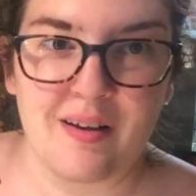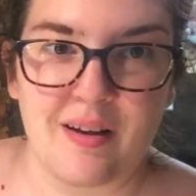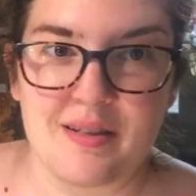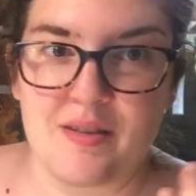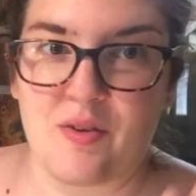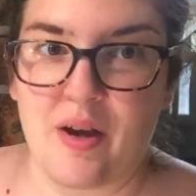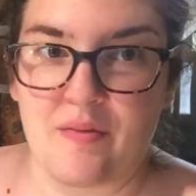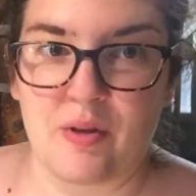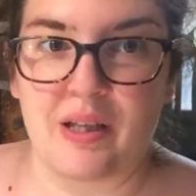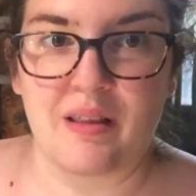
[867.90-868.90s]
because if you have
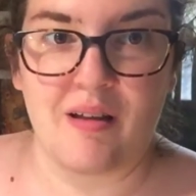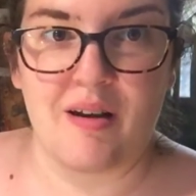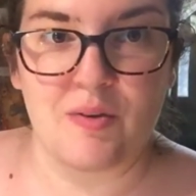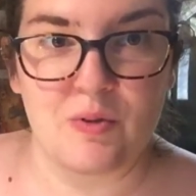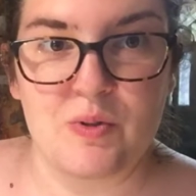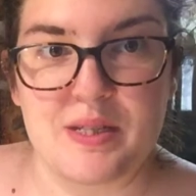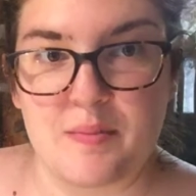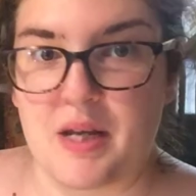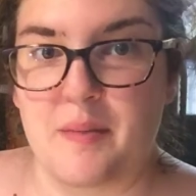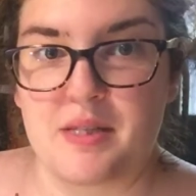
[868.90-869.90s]
really long roots,
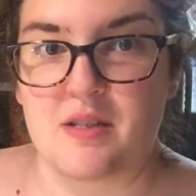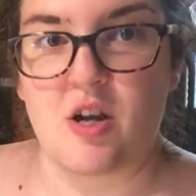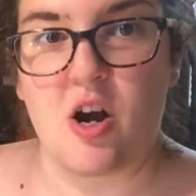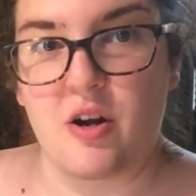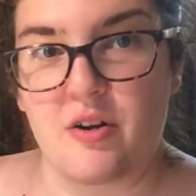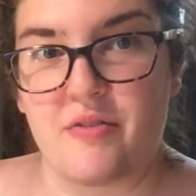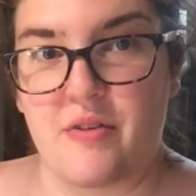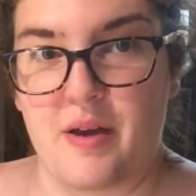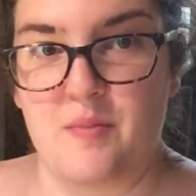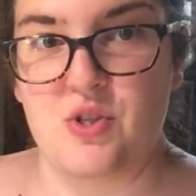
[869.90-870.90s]
sometimes it's harder for
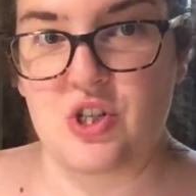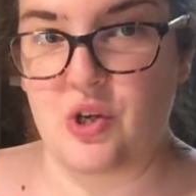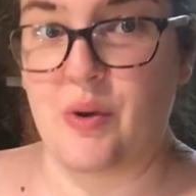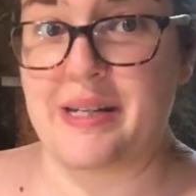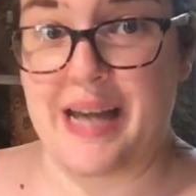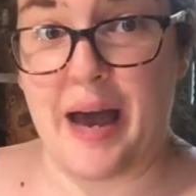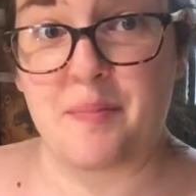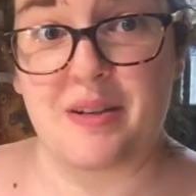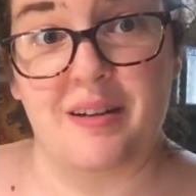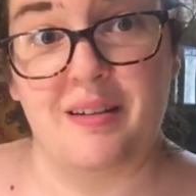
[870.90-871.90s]
them to
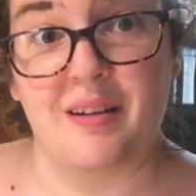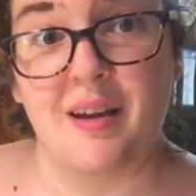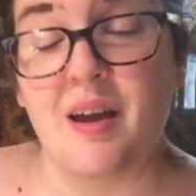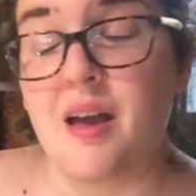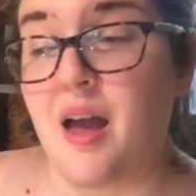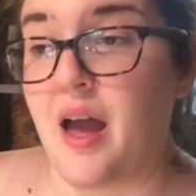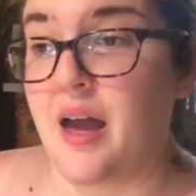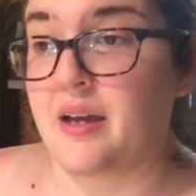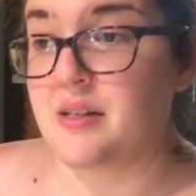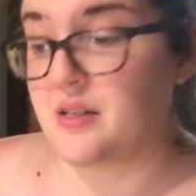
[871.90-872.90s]
adapt and,
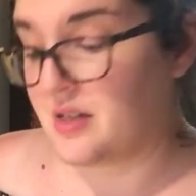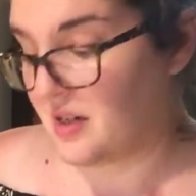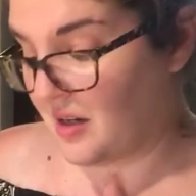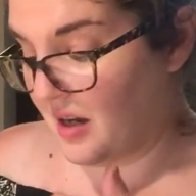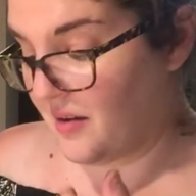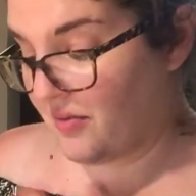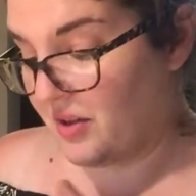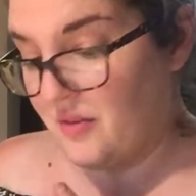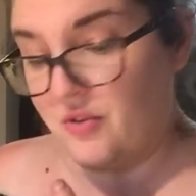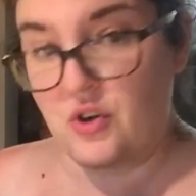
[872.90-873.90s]
and kind of
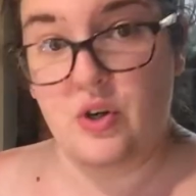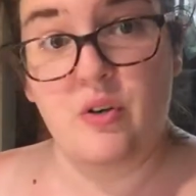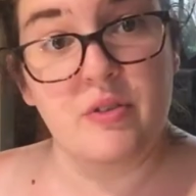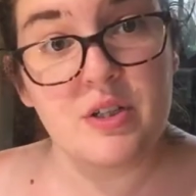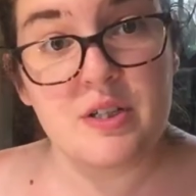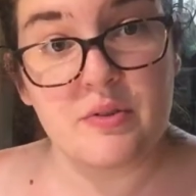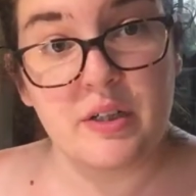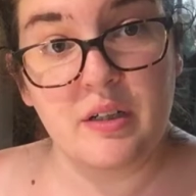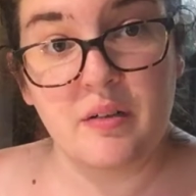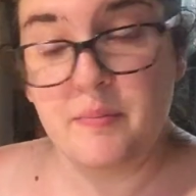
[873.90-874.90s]
convert over to
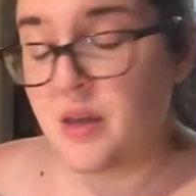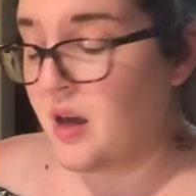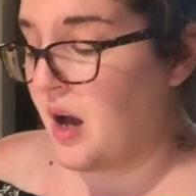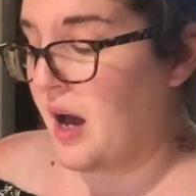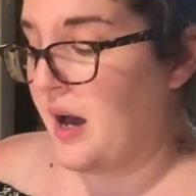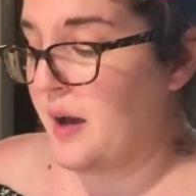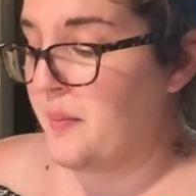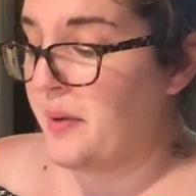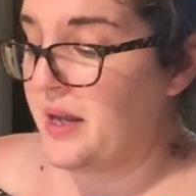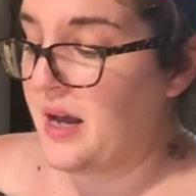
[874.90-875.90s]
soil. Uh,
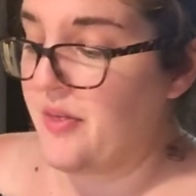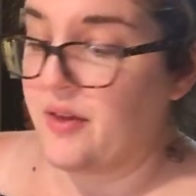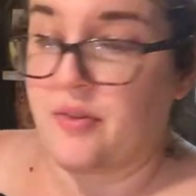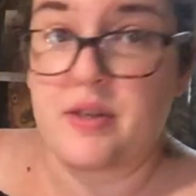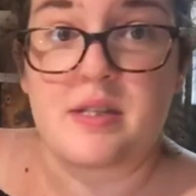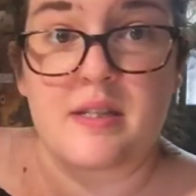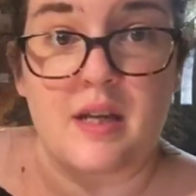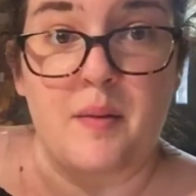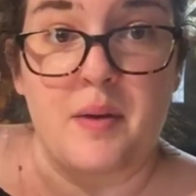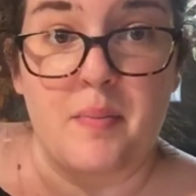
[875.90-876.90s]
but I think this is
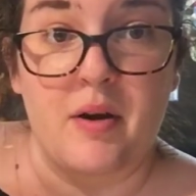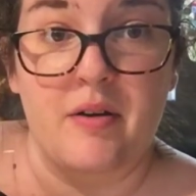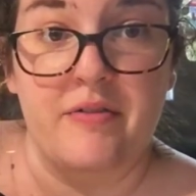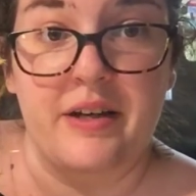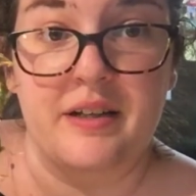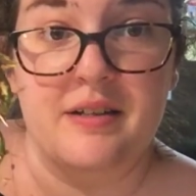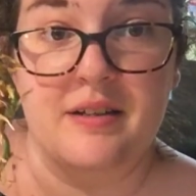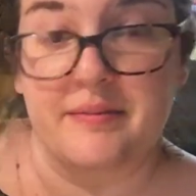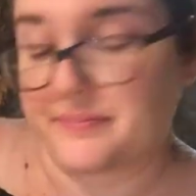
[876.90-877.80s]
gonna be perfect.